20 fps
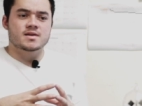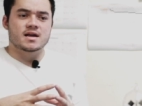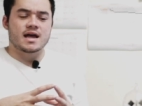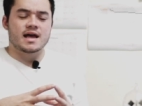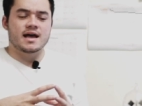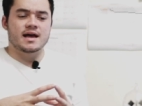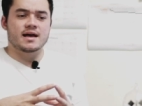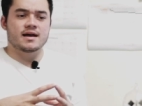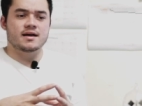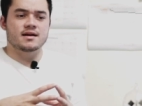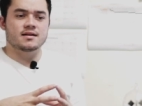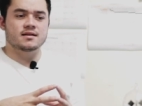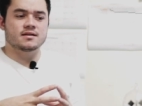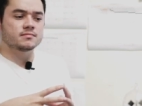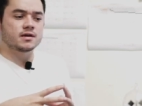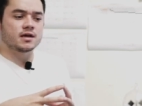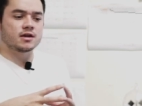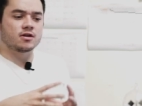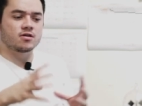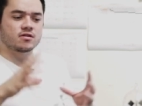and
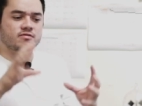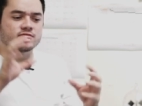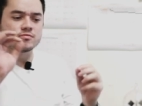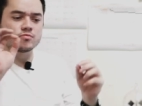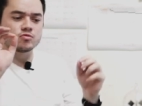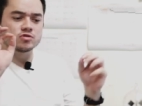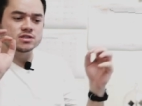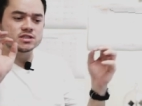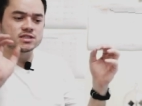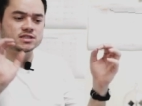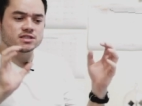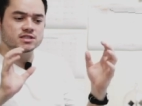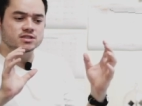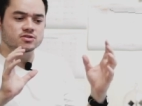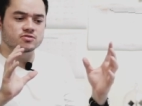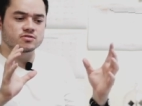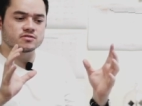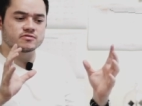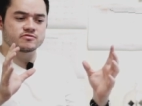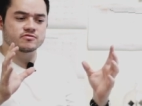a lot of them was just
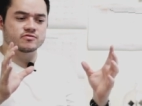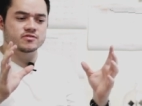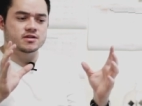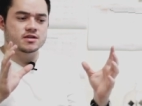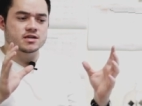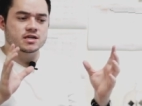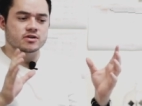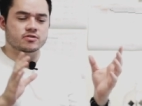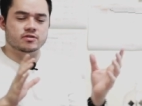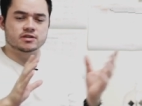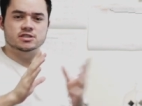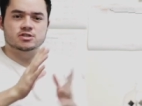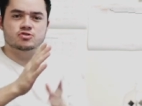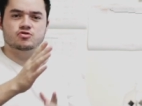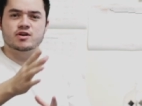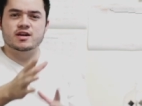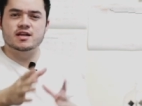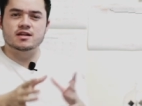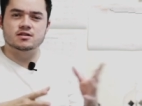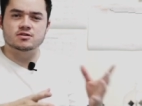sort of going
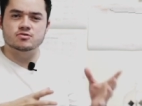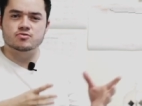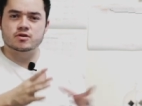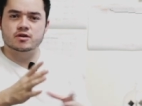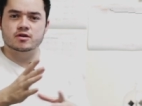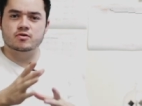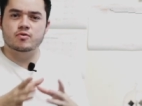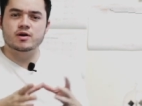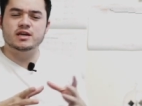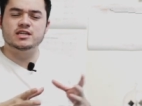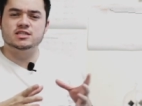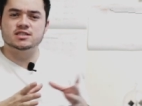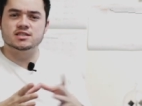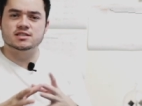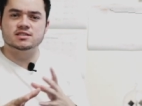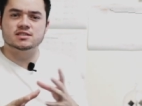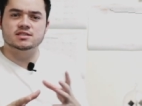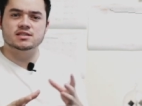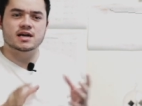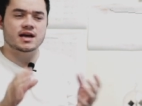straight into
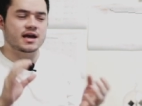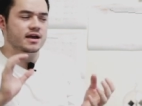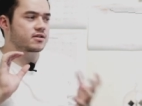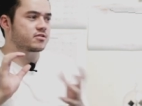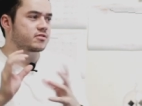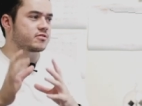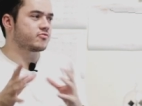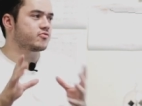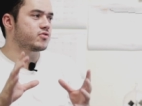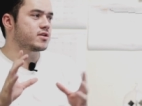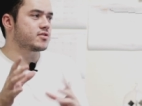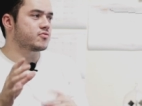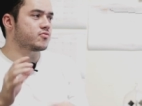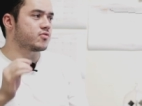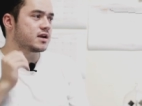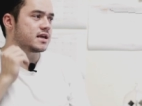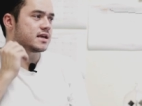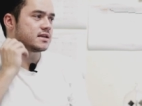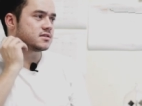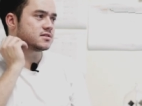equations that I couldn't really
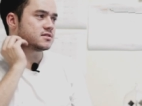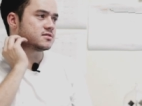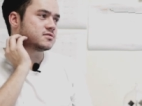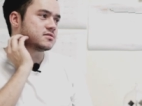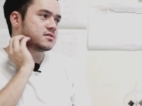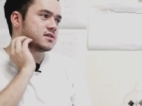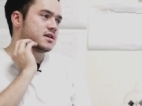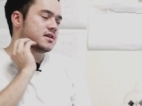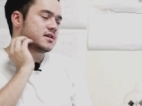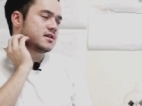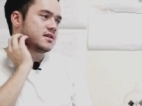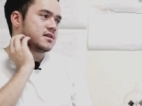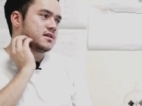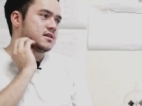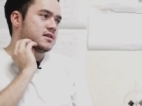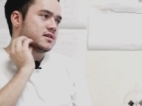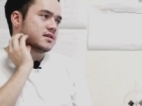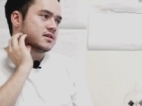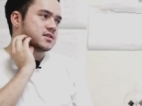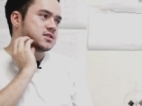relate to.
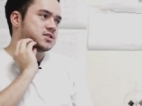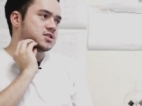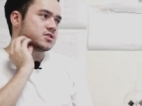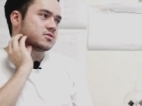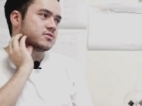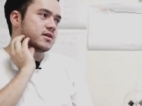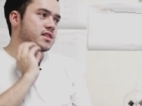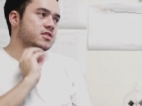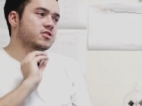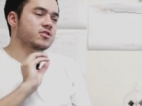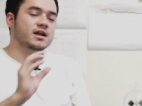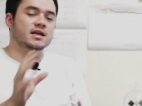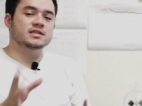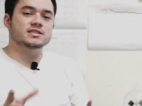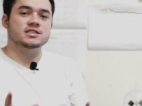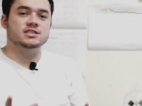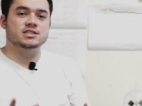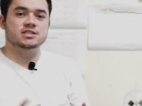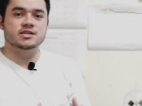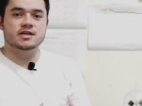So I thought I'd
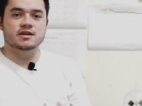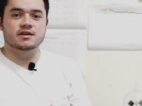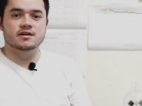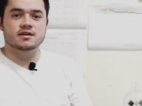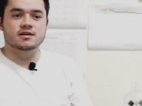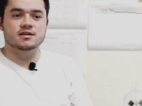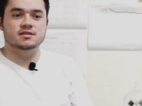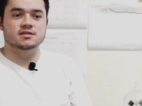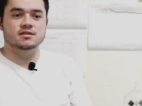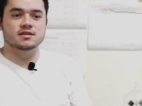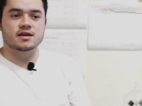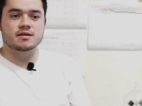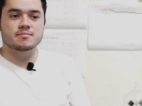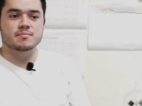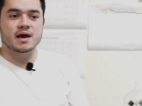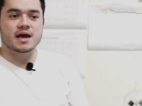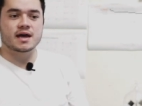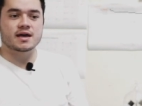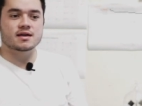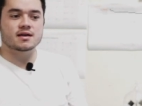just share today
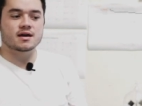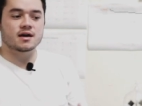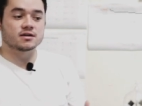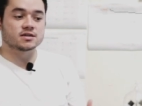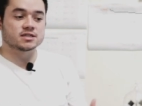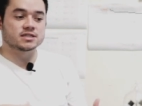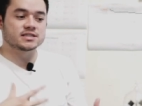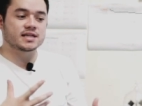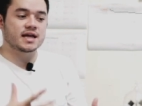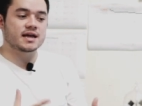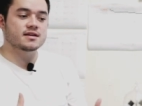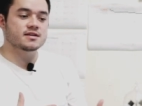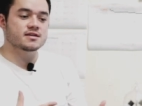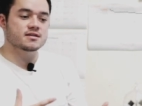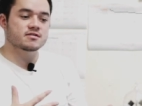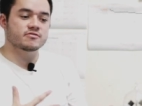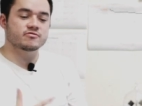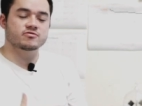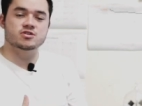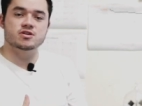my
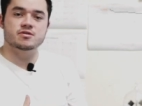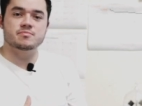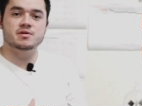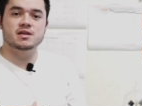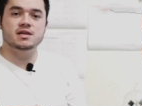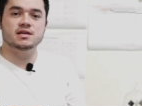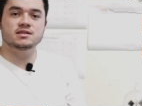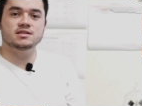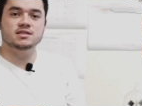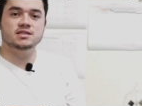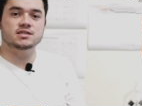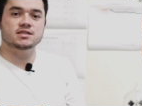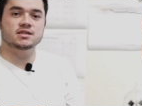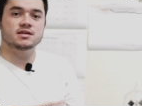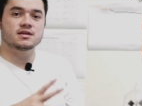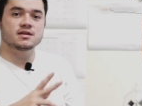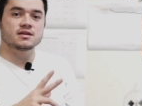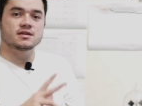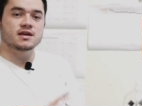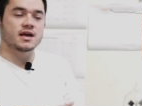understanding of turbulence
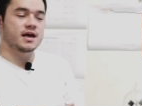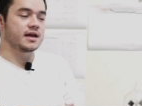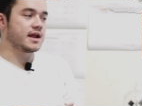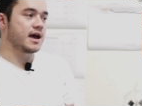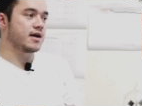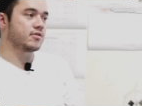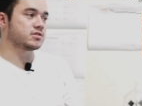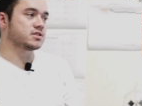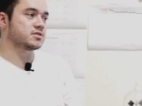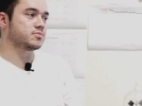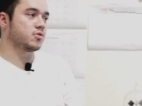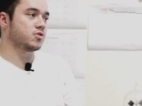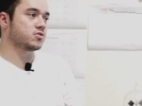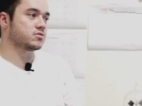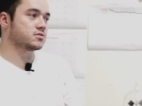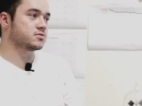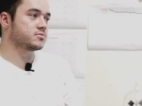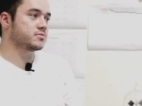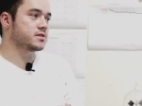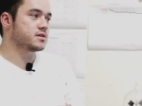and how it's
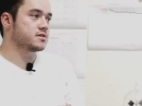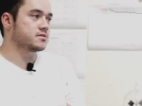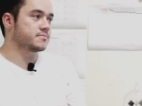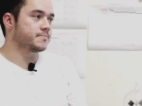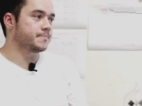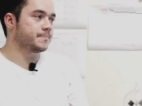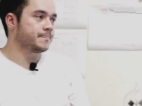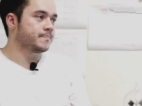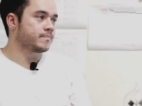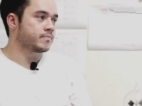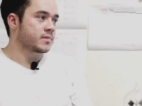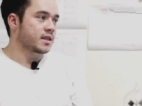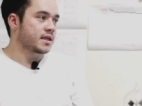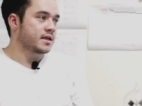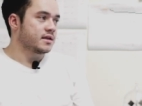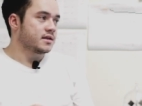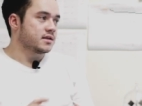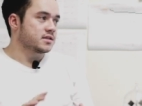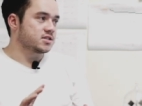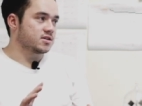modeled with you.
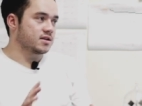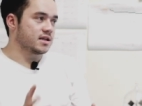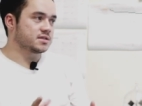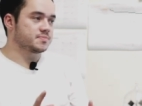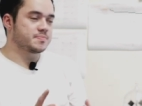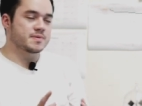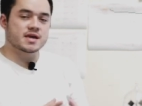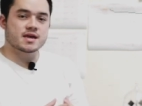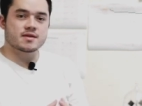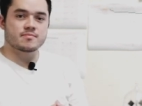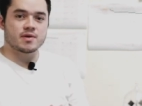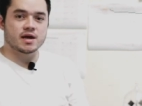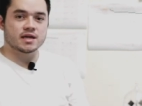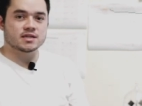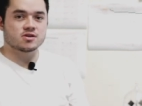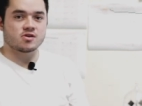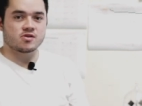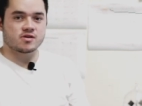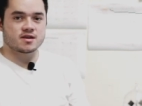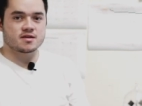So let's begin by
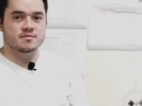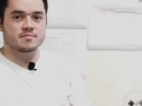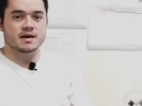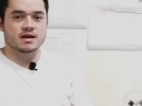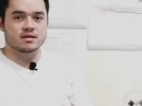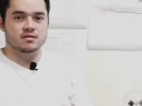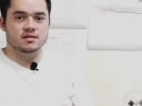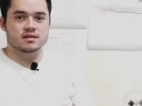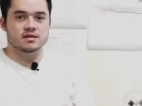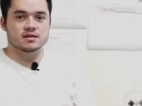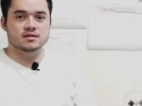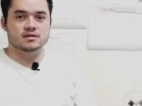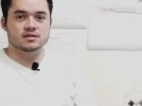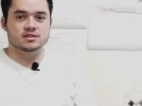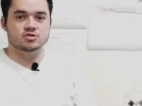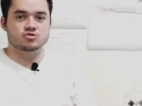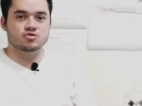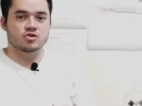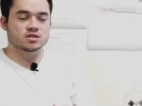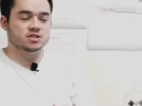talking about the
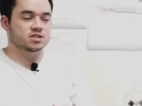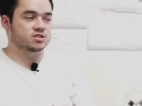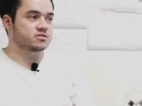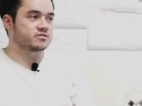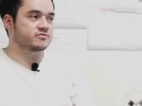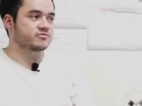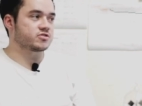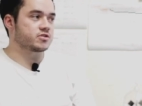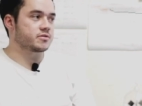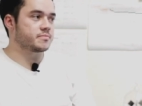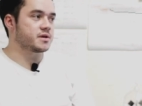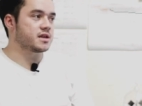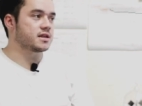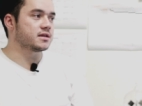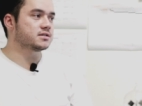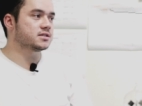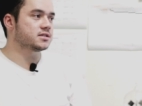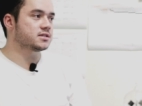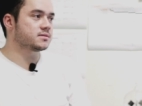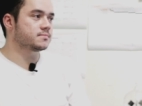structure of
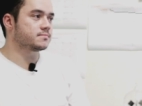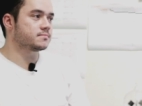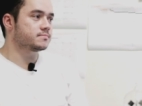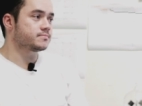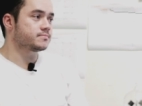turbulence